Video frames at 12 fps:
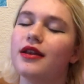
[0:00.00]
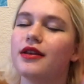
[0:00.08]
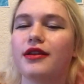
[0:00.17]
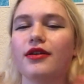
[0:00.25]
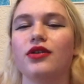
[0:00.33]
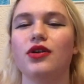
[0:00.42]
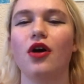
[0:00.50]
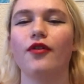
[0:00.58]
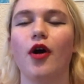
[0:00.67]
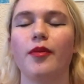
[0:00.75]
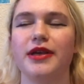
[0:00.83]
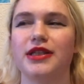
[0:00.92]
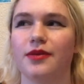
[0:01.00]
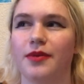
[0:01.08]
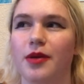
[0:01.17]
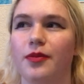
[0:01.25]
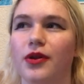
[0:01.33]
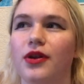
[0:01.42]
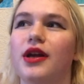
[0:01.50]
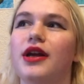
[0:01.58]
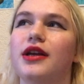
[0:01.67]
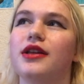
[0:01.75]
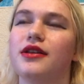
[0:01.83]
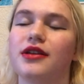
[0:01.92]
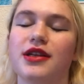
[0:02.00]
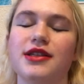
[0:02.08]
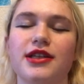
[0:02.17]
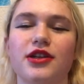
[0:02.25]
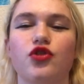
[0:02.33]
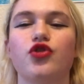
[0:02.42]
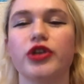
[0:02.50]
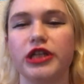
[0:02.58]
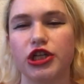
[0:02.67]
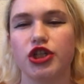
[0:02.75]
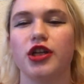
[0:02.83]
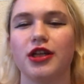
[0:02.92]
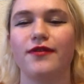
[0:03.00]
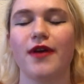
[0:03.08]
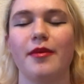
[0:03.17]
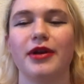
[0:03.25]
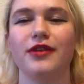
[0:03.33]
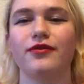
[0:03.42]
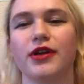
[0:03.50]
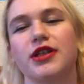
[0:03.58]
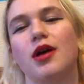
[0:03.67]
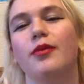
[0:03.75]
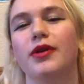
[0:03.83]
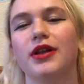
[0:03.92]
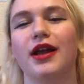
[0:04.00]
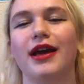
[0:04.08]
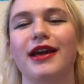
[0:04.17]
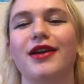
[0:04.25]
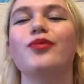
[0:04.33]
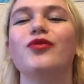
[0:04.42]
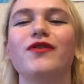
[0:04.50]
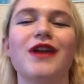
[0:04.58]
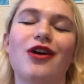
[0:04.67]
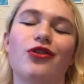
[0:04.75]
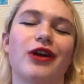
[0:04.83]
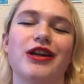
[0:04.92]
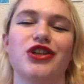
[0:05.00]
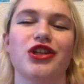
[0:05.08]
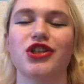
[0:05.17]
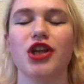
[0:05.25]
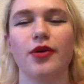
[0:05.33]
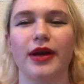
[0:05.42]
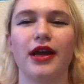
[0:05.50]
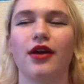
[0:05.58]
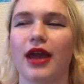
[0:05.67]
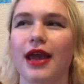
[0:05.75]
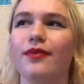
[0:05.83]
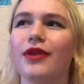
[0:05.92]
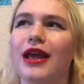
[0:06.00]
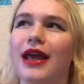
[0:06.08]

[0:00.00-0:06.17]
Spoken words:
there are a lot of hobbies that people consider traditionally feminine, for example, flower arranging, sewing, okay?